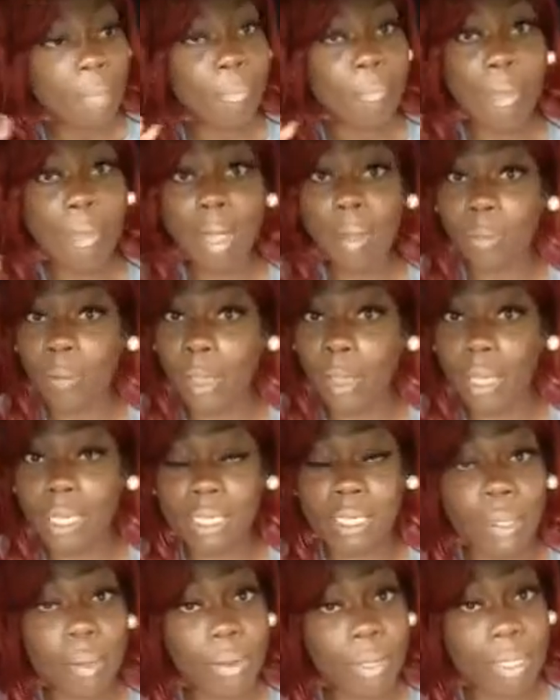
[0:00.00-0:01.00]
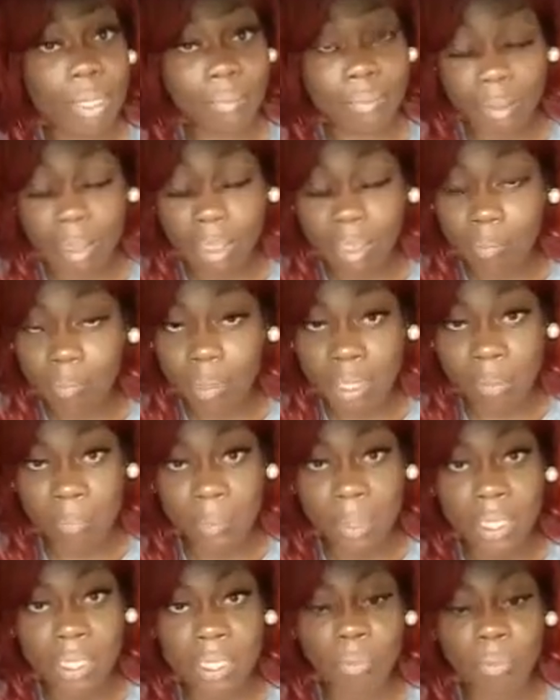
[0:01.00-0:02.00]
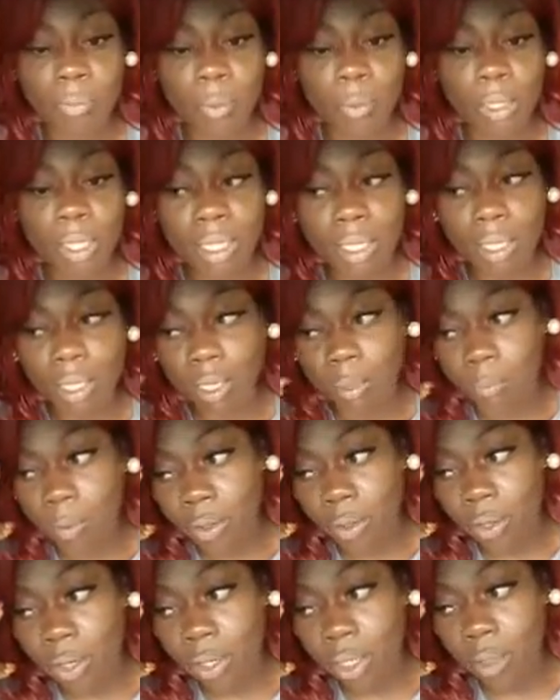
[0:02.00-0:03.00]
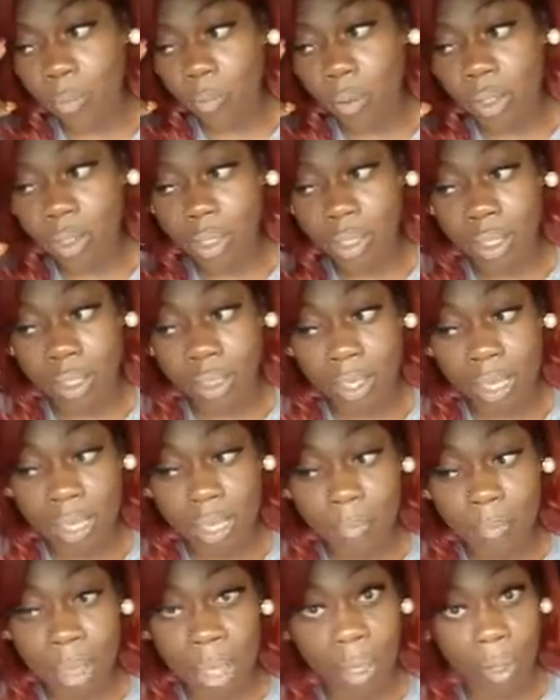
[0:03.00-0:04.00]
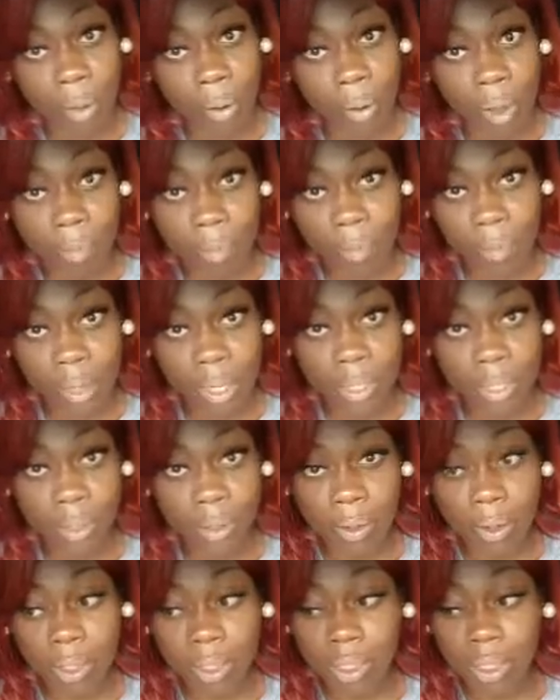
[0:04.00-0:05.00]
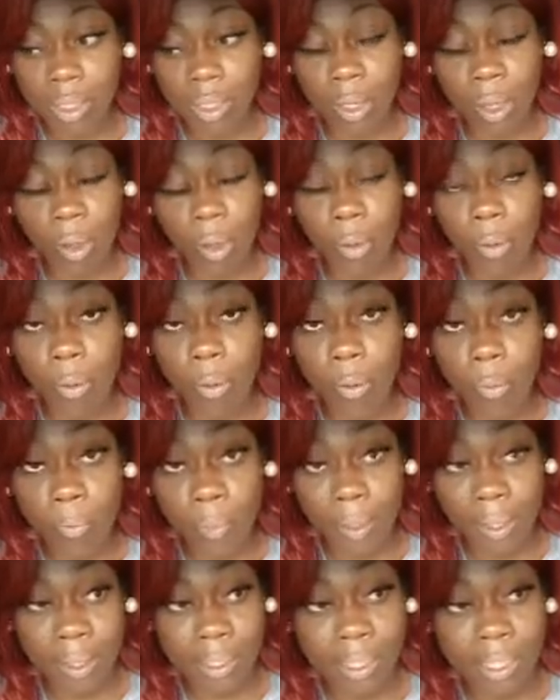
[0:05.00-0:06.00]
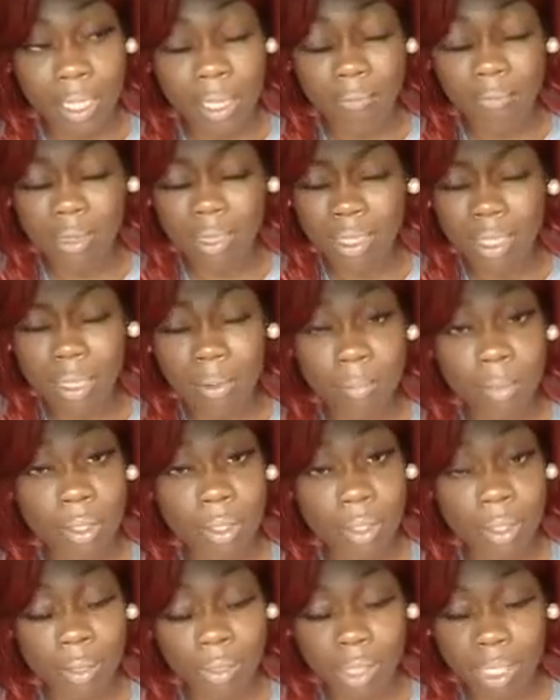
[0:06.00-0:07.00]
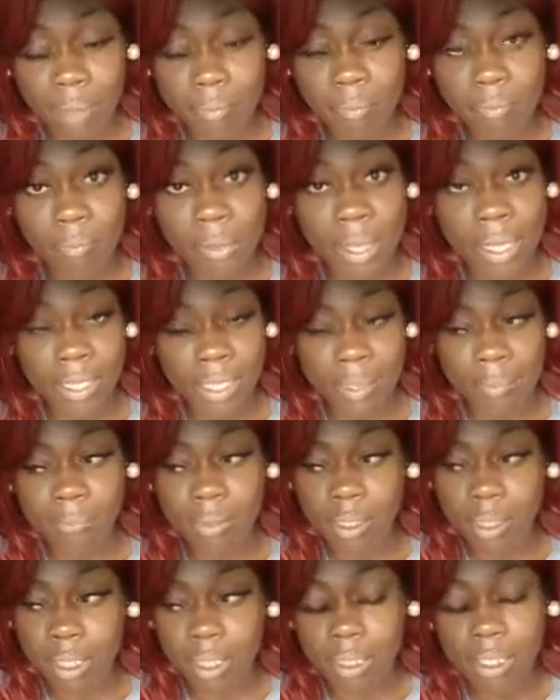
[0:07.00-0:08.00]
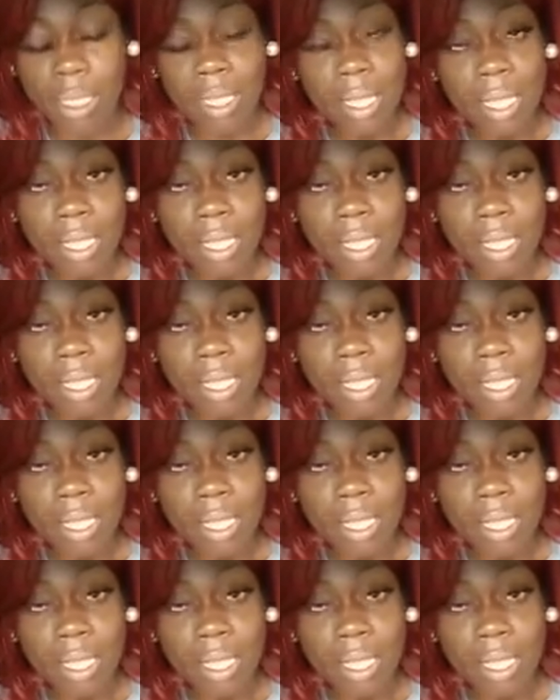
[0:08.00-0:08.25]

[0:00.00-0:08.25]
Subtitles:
My grass don't even need to be covered. He up early in the morning instead of thanking my God, praising God. This is an old man, 70 some years old, 75, 76.